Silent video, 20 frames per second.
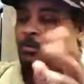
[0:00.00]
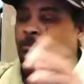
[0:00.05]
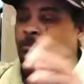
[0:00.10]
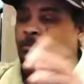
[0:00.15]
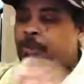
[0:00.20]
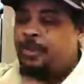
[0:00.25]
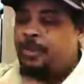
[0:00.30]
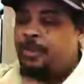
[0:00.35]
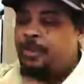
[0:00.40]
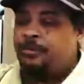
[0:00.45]

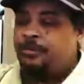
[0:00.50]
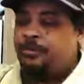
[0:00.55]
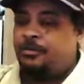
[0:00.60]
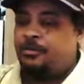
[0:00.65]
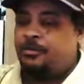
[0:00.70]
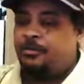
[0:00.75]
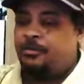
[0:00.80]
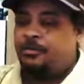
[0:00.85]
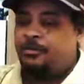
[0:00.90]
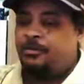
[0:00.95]
But
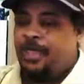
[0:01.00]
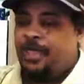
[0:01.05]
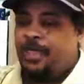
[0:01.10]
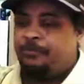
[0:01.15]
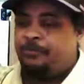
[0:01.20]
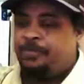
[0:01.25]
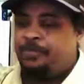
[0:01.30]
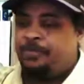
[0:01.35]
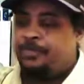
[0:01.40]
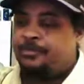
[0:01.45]

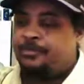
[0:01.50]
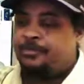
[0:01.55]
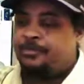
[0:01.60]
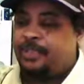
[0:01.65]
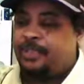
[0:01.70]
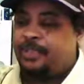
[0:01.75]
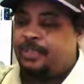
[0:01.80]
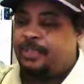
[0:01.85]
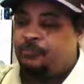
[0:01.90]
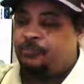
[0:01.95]
that being
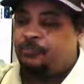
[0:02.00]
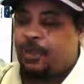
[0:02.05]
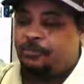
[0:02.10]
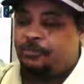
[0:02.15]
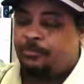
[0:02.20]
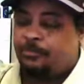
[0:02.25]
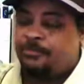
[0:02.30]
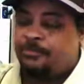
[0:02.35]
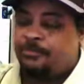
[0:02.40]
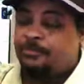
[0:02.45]
said,
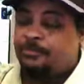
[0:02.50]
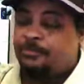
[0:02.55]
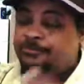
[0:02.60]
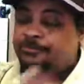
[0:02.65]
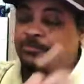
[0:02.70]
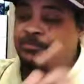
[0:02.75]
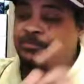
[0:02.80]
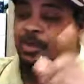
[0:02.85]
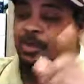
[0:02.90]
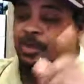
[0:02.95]
drivers,
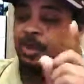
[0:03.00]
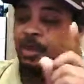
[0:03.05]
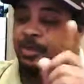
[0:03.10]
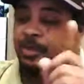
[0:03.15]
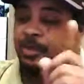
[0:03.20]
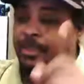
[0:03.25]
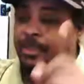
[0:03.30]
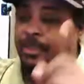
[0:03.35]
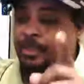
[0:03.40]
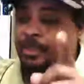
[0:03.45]

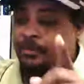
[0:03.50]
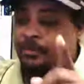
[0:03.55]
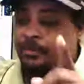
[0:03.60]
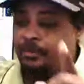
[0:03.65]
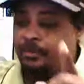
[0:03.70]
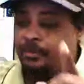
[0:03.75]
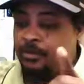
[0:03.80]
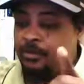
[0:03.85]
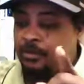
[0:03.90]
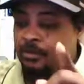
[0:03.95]
again,
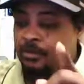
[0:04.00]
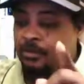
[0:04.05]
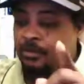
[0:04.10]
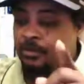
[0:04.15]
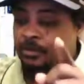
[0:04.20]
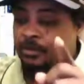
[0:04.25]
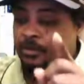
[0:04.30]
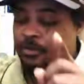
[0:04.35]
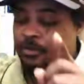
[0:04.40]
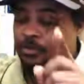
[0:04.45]

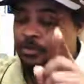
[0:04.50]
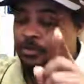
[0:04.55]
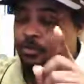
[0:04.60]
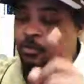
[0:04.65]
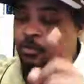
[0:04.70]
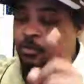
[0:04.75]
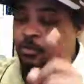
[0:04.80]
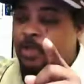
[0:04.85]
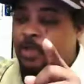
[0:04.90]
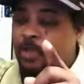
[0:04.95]

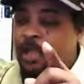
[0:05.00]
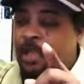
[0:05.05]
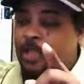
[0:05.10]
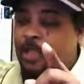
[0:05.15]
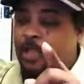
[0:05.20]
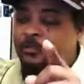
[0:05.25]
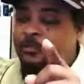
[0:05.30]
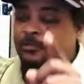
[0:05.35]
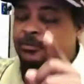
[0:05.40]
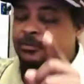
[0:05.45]
you
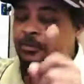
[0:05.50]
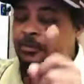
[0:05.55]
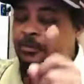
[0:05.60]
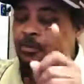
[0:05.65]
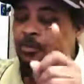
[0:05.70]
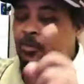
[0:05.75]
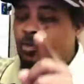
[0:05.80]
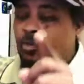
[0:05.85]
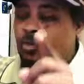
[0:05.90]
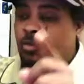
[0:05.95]
guys
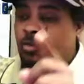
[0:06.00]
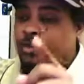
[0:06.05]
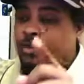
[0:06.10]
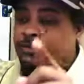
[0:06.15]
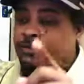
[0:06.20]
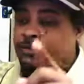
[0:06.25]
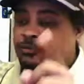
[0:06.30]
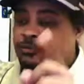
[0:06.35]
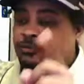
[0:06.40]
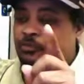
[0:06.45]

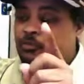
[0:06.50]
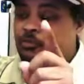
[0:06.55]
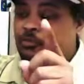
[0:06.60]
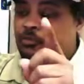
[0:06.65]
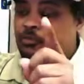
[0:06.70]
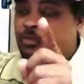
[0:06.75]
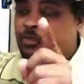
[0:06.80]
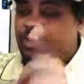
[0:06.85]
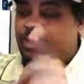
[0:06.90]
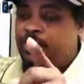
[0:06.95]
going
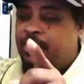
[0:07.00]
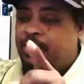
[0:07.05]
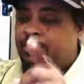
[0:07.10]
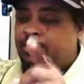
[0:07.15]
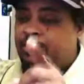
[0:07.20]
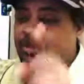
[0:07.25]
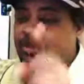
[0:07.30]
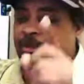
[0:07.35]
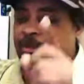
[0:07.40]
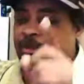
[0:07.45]
to
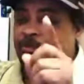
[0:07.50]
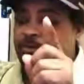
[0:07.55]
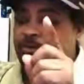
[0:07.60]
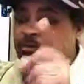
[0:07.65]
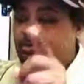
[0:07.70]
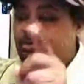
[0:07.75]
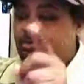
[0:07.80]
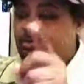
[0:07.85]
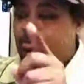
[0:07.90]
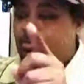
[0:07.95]
need
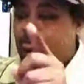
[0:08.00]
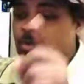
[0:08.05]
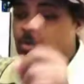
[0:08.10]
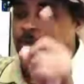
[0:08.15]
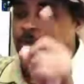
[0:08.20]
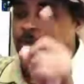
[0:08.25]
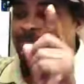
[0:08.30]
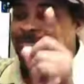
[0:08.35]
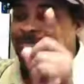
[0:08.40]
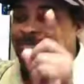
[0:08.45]
to
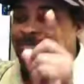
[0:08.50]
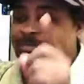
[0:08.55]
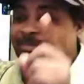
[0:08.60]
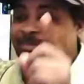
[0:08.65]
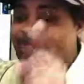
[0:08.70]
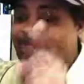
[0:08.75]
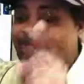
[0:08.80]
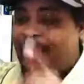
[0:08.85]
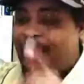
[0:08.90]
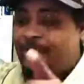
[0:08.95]

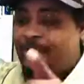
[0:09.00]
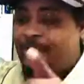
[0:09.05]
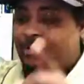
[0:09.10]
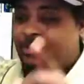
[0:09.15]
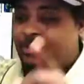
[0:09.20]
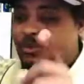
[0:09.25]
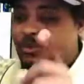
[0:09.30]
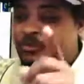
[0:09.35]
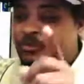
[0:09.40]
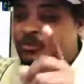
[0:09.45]

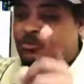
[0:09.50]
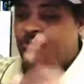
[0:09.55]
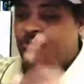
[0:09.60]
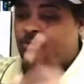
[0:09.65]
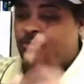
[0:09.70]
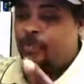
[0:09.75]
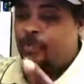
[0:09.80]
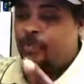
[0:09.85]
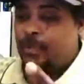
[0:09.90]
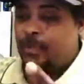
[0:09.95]
stick
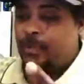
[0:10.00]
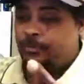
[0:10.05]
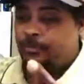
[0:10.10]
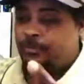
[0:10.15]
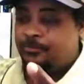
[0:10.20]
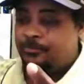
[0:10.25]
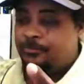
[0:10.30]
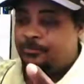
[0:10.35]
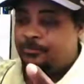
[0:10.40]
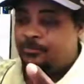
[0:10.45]

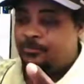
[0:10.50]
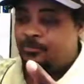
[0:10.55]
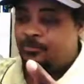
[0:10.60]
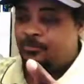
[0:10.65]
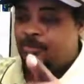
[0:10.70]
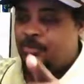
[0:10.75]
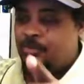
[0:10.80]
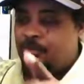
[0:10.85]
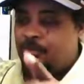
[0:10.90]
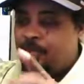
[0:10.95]
together.
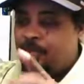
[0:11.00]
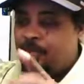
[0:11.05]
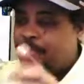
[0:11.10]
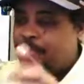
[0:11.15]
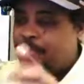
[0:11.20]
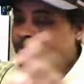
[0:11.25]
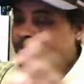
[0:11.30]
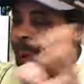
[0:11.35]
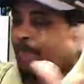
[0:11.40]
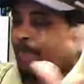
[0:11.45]

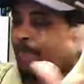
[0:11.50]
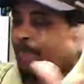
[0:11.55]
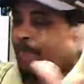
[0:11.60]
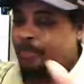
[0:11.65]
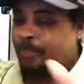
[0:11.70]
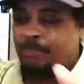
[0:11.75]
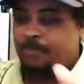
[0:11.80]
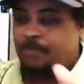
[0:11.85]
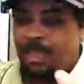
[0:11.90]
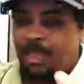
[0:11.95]

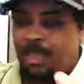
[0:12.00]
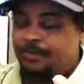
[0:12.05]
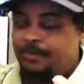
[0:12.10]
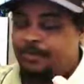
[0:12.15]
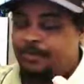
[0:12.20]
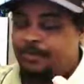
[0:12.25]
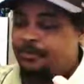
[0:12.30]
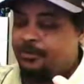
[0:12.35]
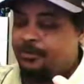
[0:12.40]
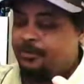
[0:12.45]
Bottom line,
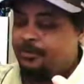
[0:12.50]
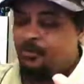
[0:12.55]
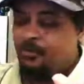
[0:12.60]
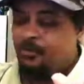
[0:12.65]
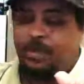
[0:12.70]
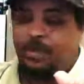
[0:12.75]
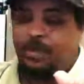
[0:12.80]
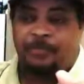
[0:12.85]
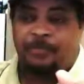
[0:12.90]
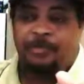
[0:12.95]
you're
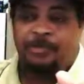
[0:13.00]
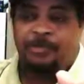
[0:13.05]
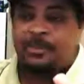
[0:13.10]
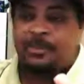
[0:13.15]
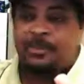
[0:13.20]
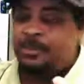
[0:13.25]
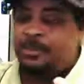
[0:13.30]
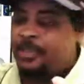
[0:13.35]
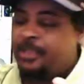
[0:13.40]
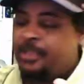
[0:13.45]
going to have to
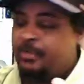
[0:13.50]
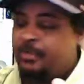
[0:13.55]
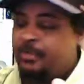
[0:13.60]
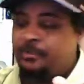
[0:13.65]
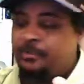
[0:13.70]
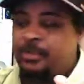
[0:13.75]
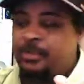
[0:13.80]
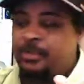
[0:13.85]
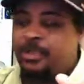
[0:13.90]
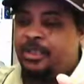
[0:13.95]
stick
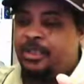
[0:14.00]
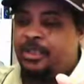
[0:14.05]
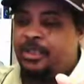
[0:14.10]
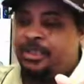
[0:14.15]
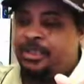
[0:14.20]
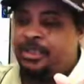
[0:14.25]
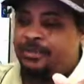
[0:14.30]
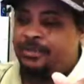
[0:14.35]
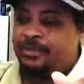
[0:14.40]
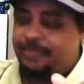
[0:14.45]
together
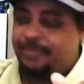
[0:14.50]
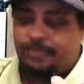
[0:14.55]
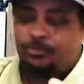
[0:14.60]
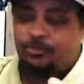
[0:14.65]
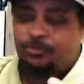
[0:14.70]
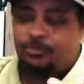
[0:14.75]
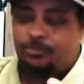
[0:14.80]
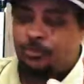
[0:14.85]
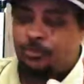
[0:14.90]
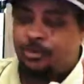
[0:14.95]
in this
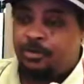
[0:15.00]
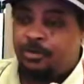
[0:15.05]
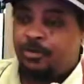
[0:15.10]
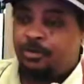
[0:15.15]
industry.